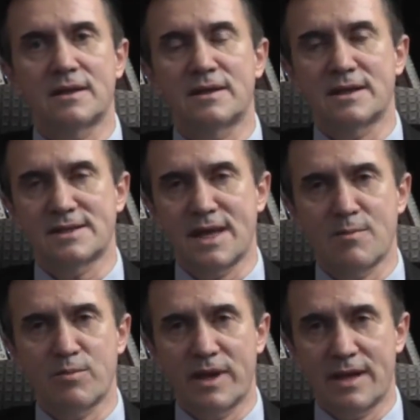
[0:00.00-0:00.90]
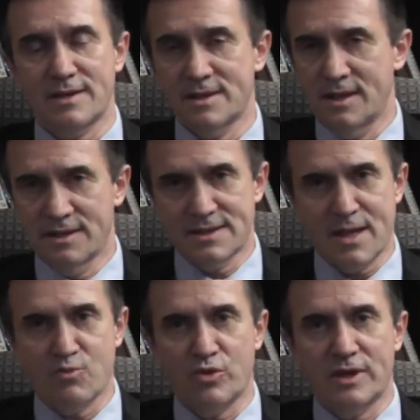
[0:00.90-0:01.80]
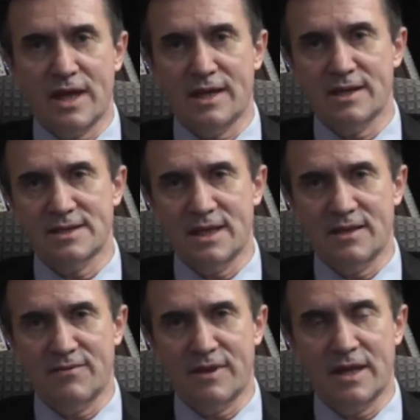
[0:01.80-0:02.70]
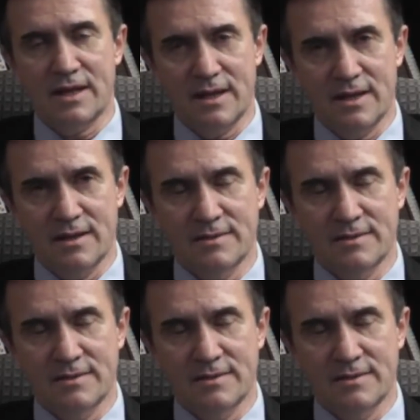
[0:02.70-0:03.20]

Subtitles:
in the same place simultaneously if needed.